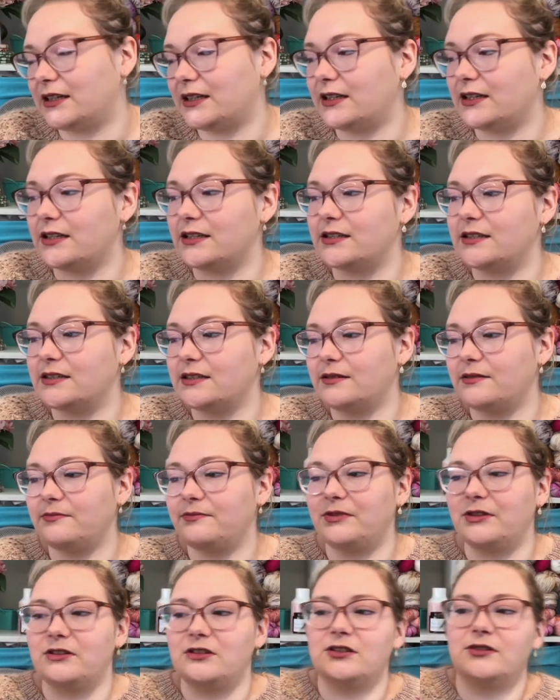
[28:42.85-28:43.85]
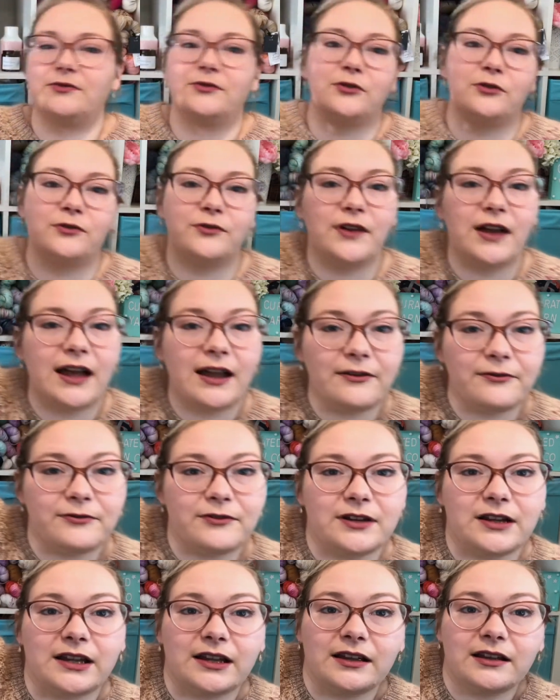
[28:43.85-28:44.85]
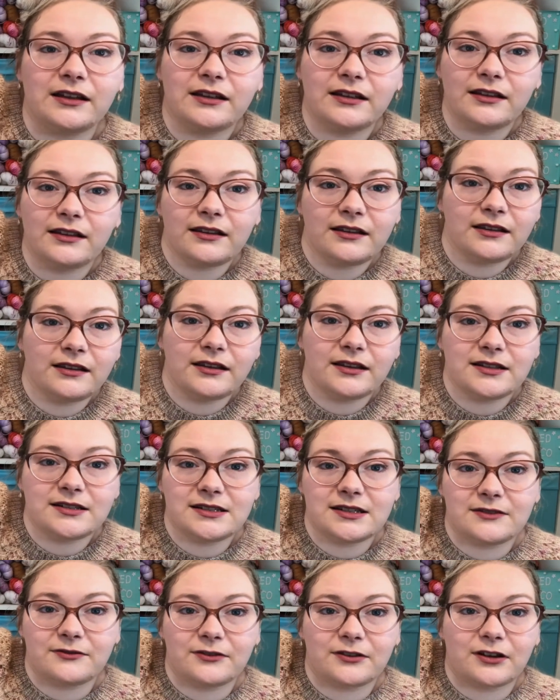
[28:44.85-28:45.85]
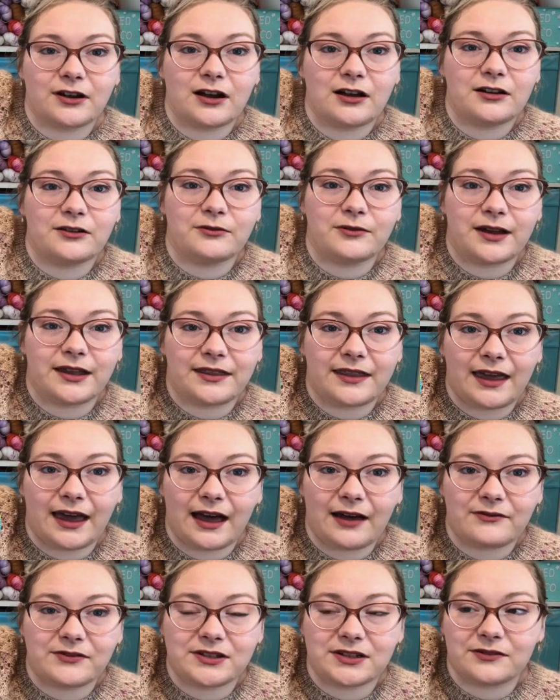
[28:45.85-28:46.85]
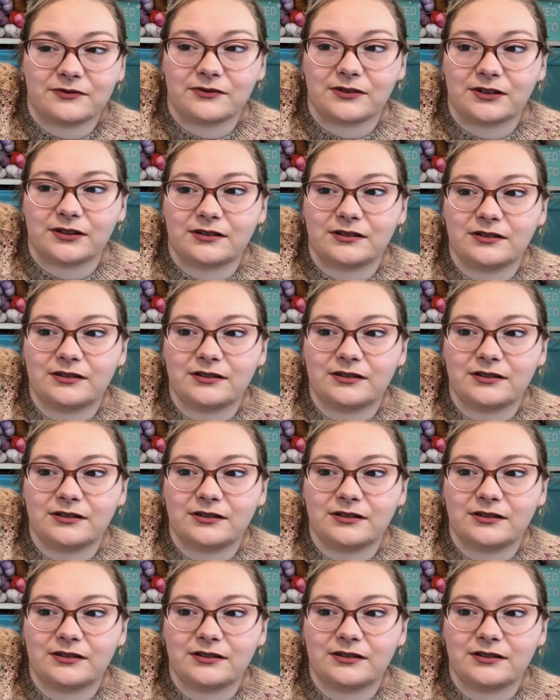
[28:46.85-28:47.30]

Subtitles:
is beautiful. For every different colourway, they have a different